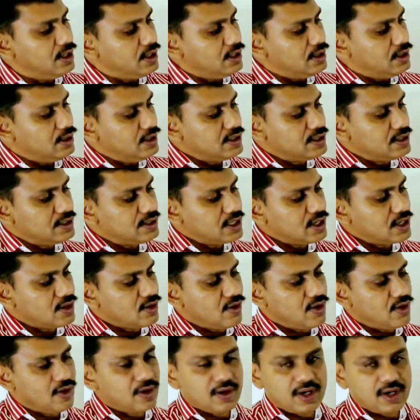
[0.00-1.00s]
this is a
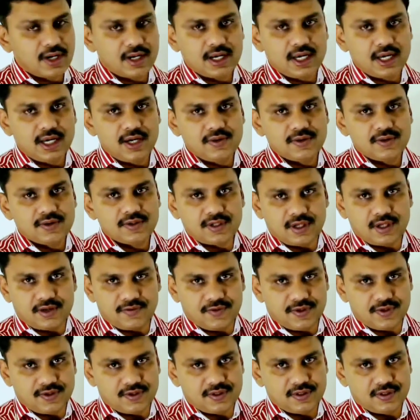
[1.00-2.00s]
concave
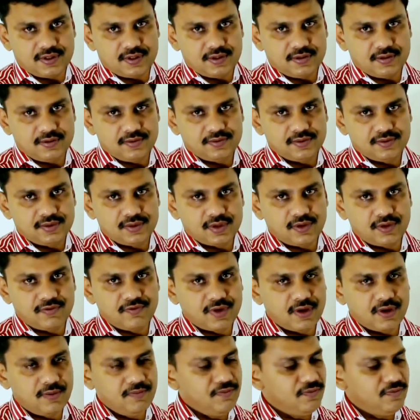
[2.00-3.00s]
surface. So
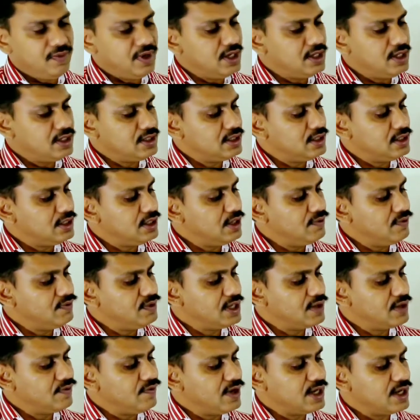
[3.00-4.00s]
from it, if
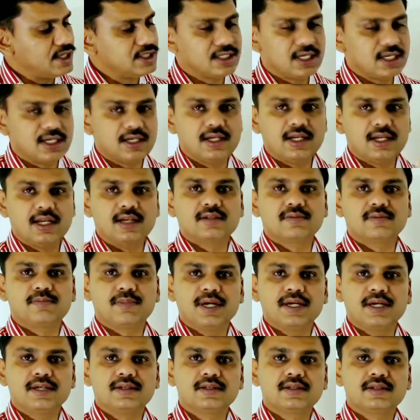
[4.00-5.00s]
the reflection takes
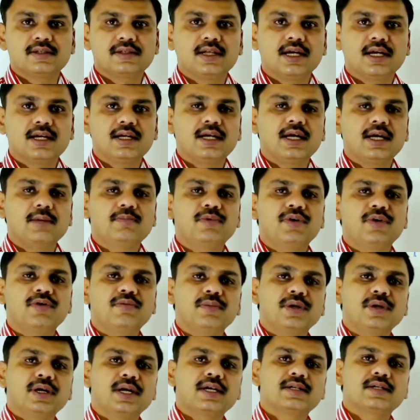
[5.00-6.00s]
place, that type of
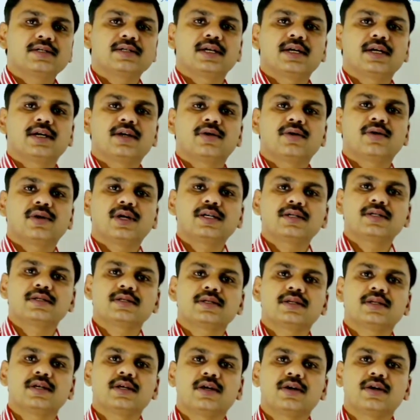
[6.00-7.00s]
mirrors are known
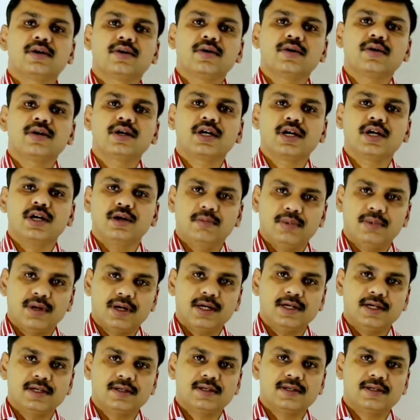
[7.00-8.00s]
as concave
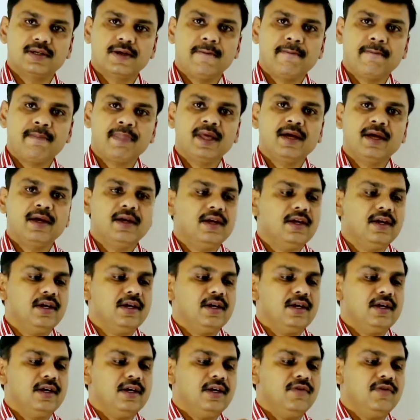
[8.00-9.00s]
mirrors.
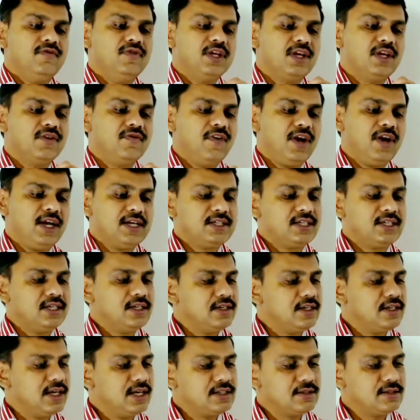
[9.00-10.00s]
If the
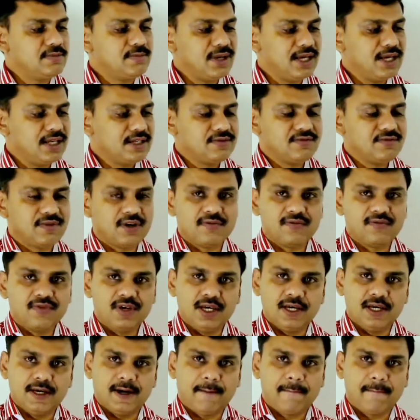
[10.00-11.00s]
reflection takes place from
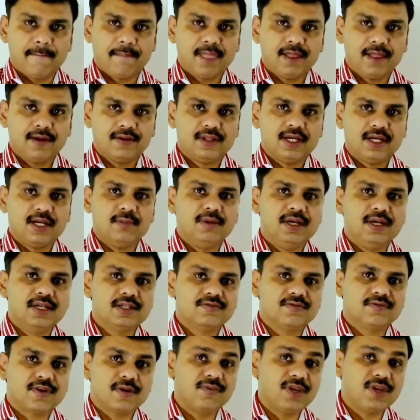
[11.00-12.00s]
here, that
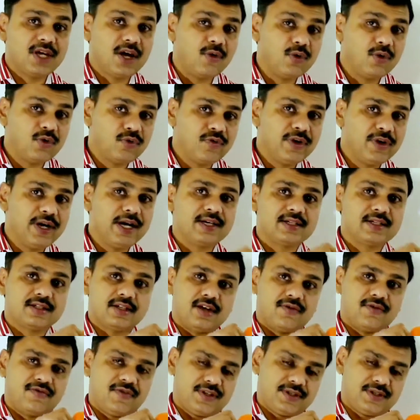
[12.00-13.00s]
means from the outward
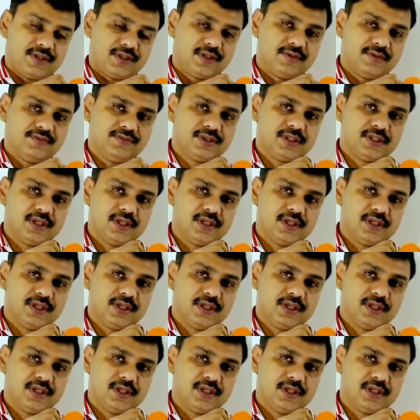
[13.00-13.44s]
surface,